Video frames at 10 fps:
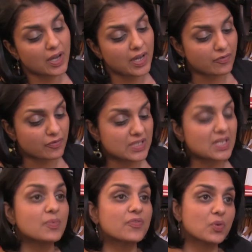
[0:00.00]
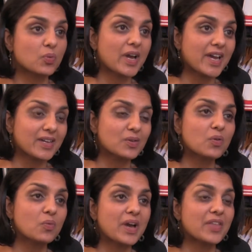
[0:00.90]
every step of the way
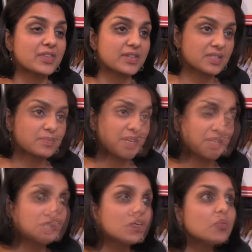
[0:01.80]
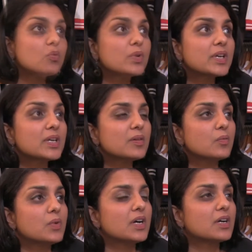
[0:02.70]
where things are made. So we
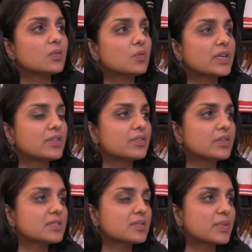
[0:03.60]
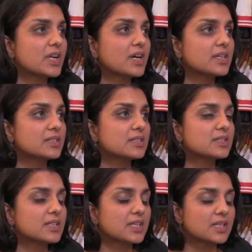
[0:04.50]
work with
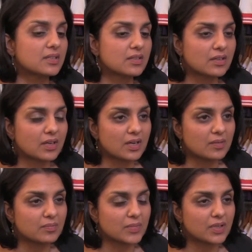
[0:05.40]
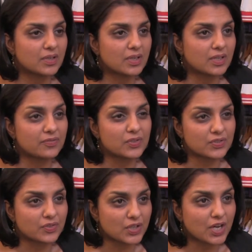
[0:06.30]
suppliers in a few
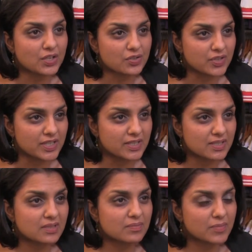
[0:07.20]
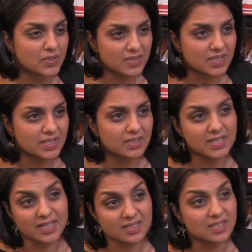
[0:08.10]
different countries, mostly
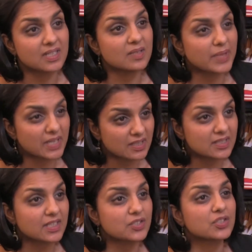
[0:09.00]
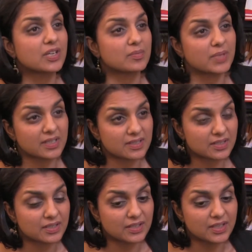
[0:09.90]
Tanzania, Bangladesh and
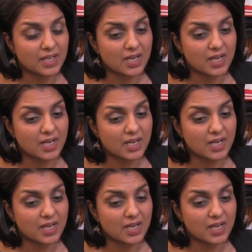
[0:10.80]
Pakistan.